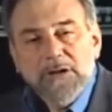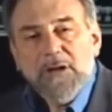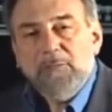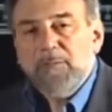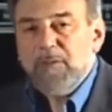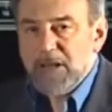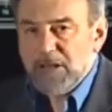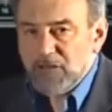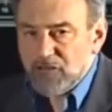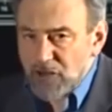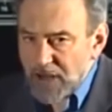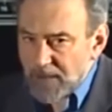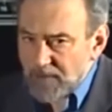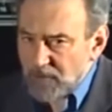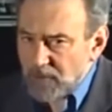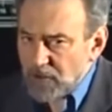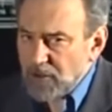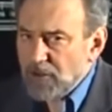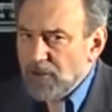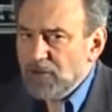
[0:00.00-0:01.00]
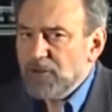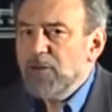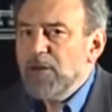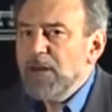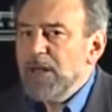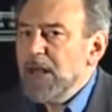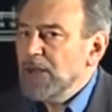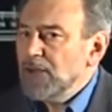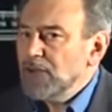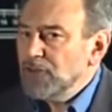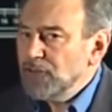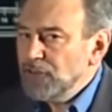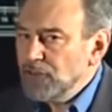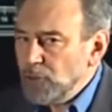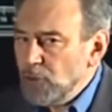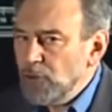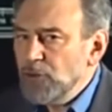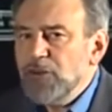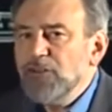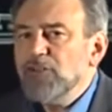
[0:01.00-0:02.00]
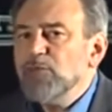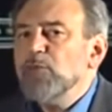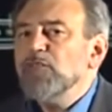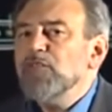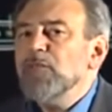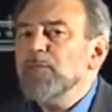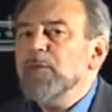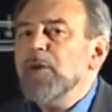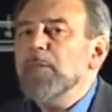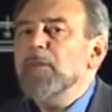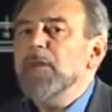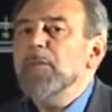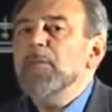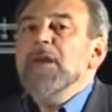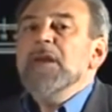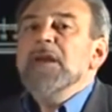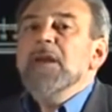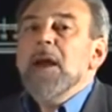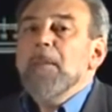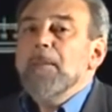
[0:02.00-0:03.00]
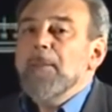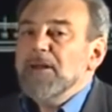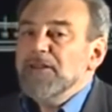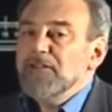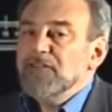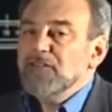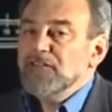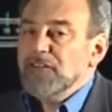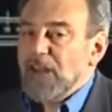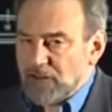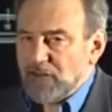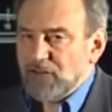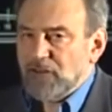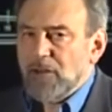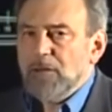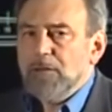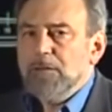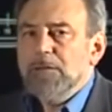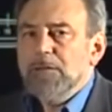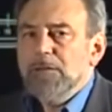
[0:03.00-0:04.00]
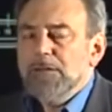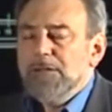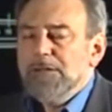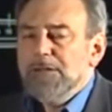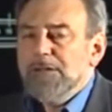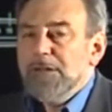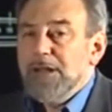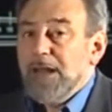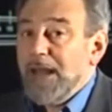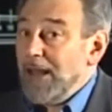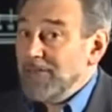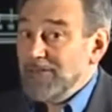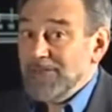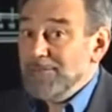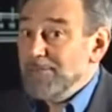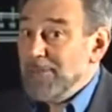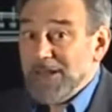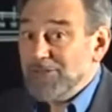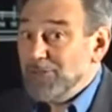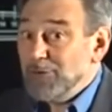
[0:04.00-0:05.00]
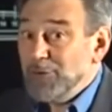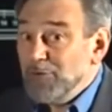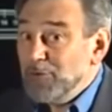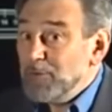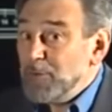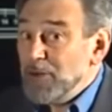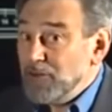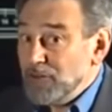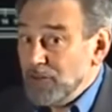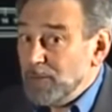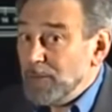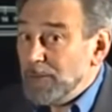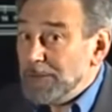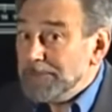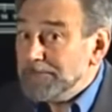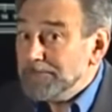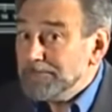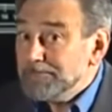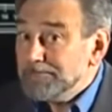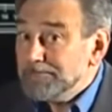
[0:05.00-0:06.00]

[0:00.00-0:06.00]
And being James, he not only understood this was the problem, but said so as a matter of principle.